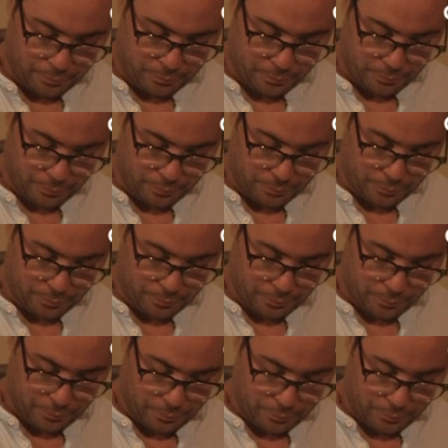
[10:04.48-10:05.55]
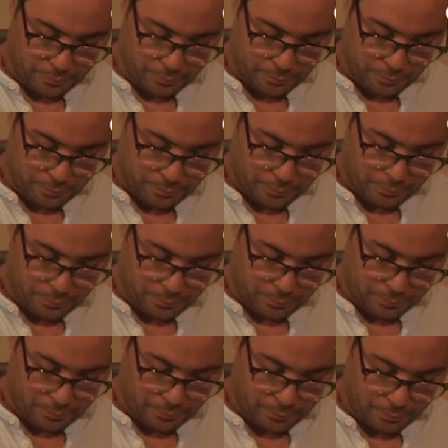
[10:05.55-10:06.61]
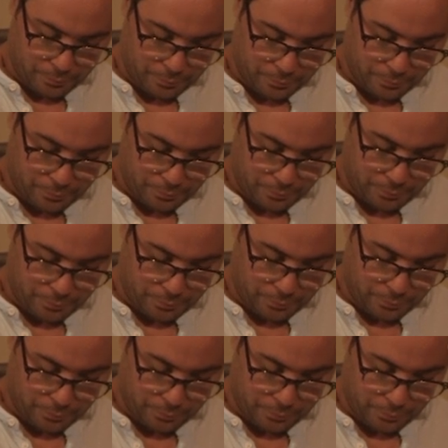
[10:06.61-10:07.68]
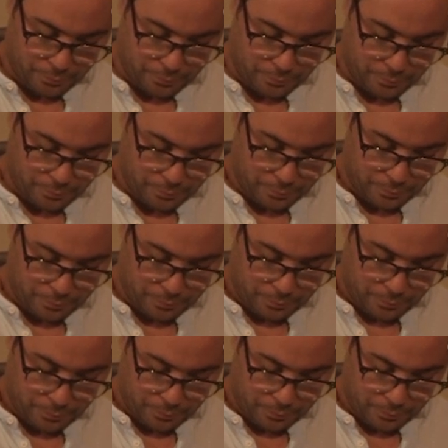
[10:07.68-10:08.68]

(not speaking)